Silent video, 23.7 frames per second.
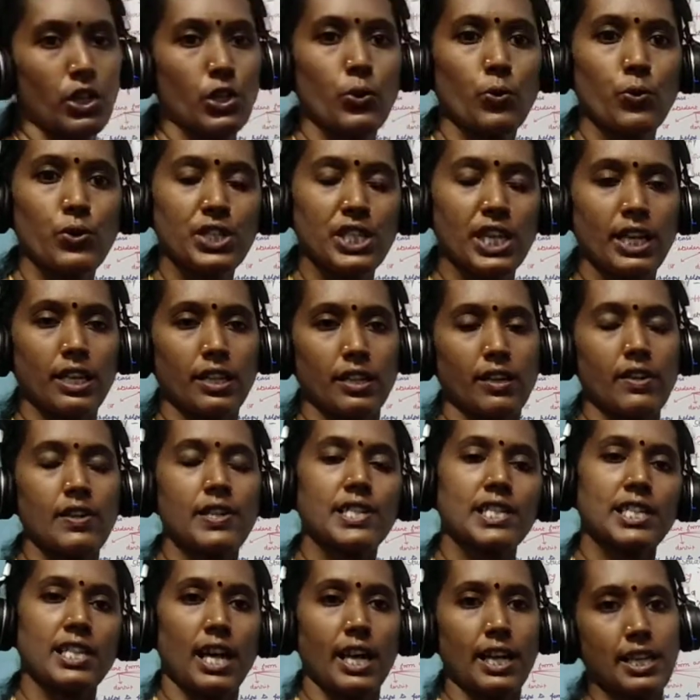using the
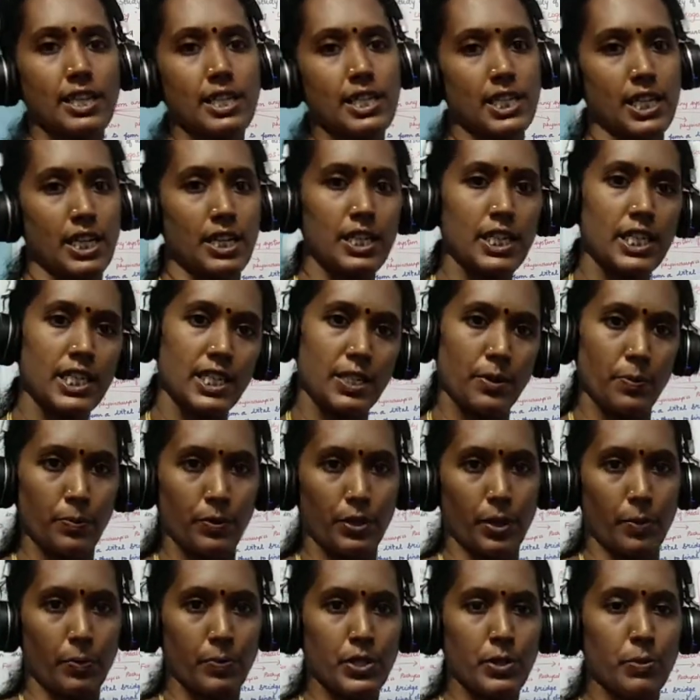signs and
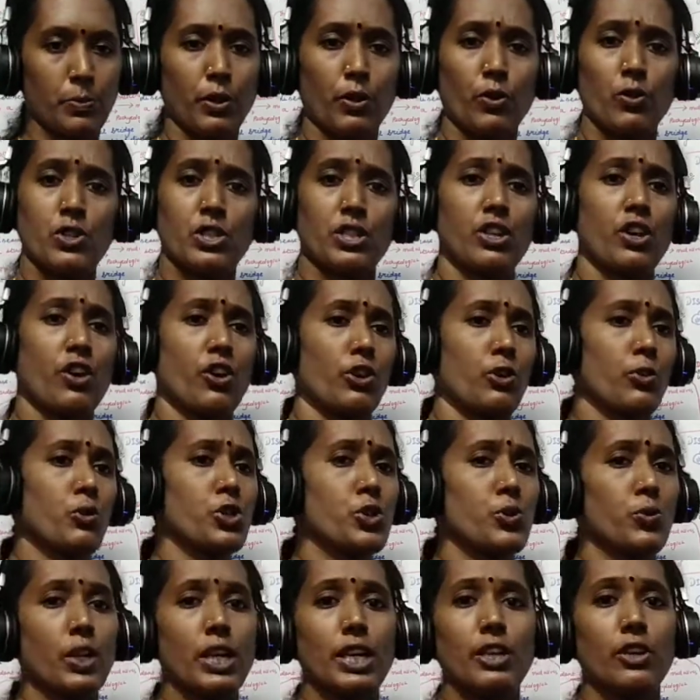symptoms, because they are
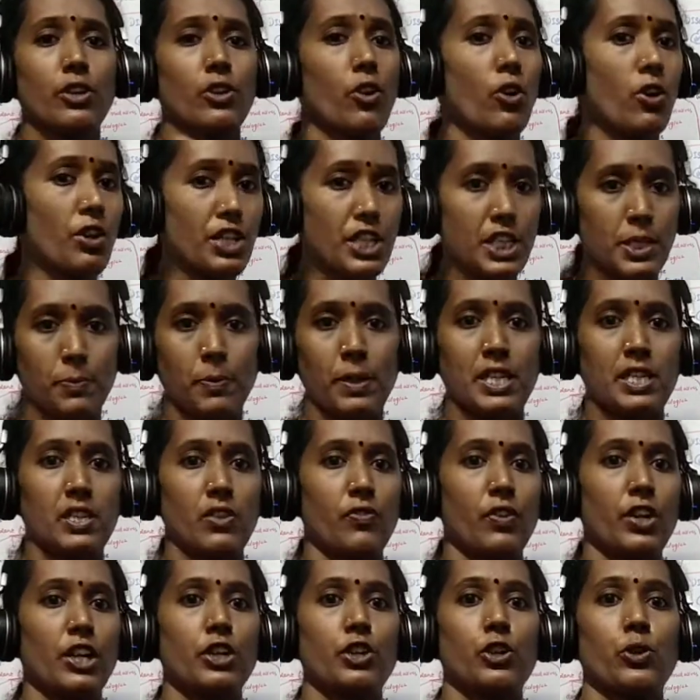usually not
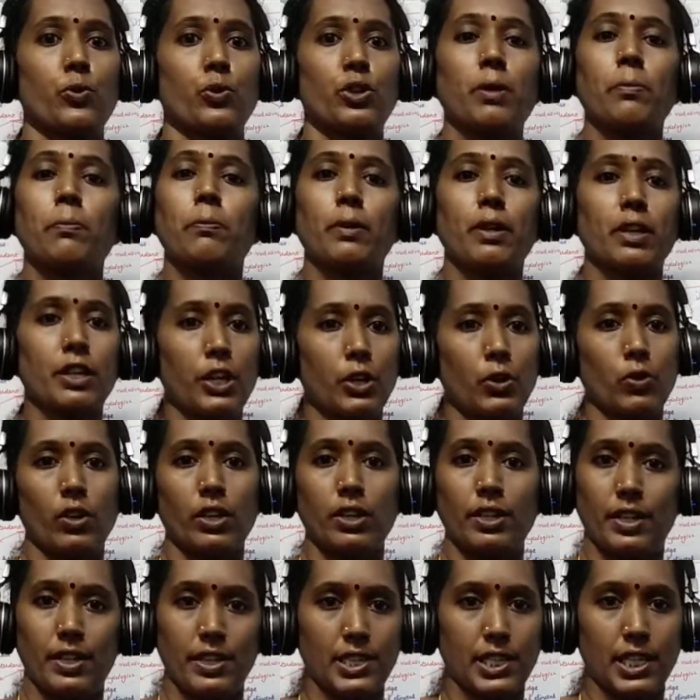specific to the
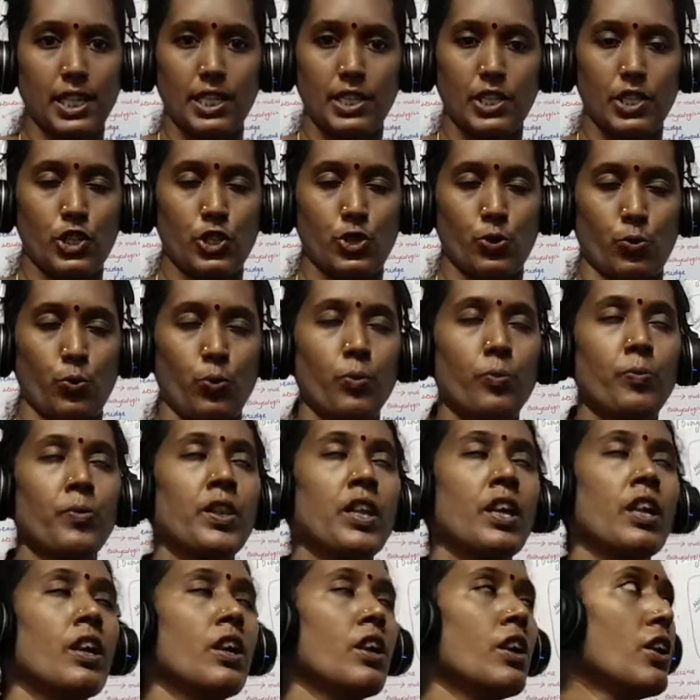particular disease too.
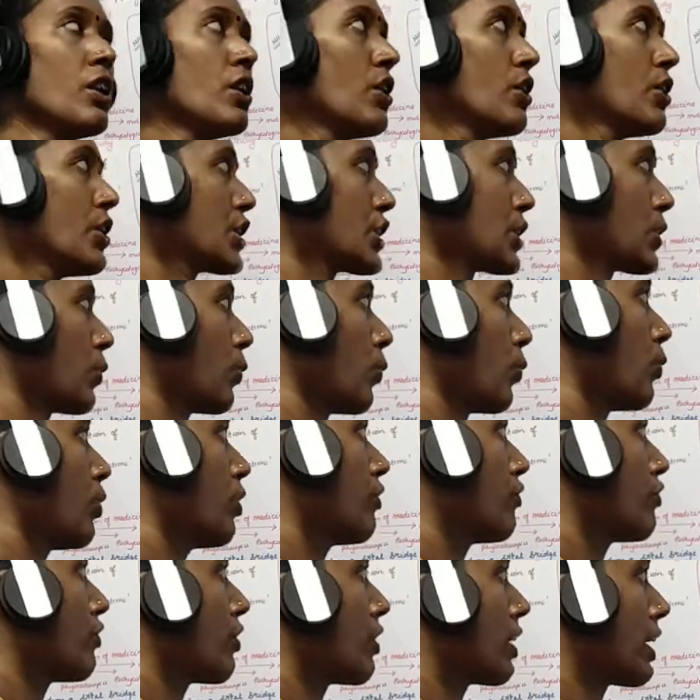
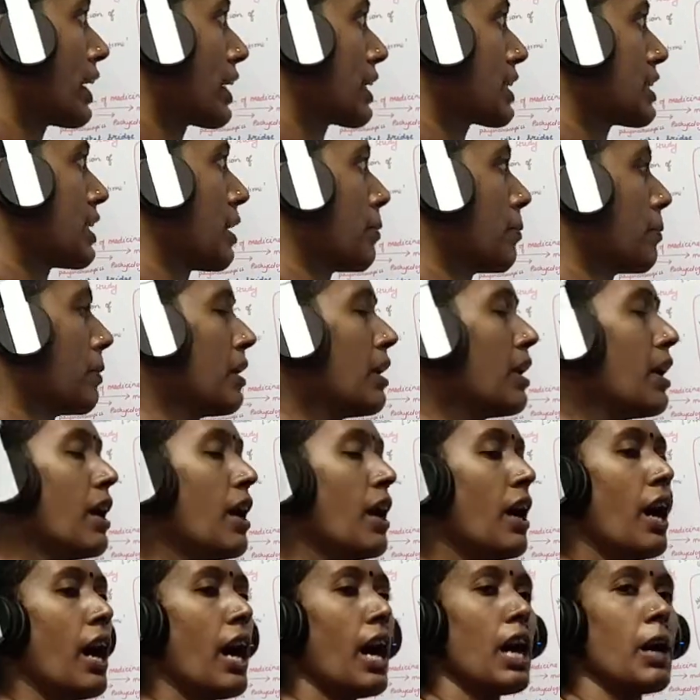So for example,
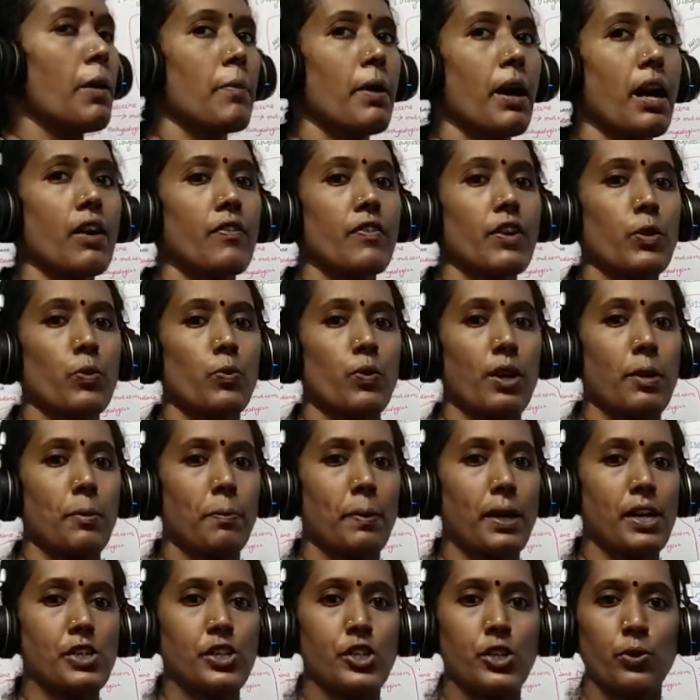I am having one
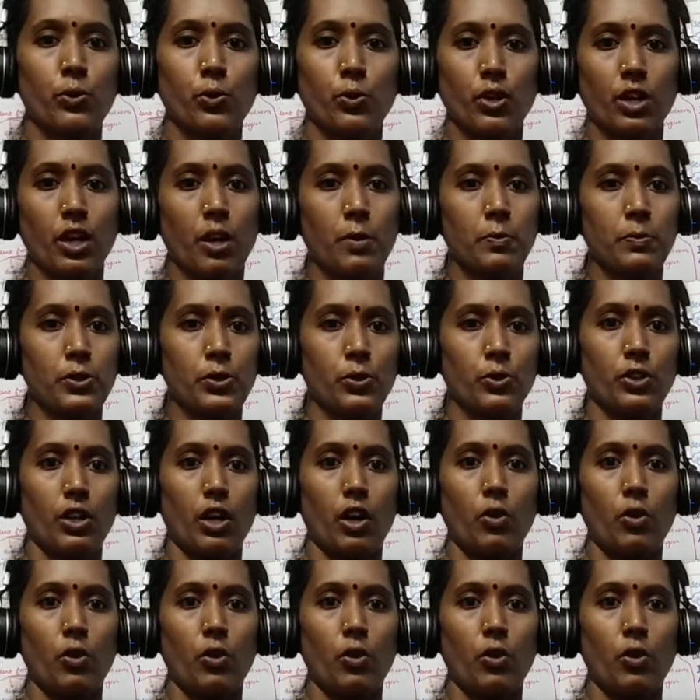patient who come to the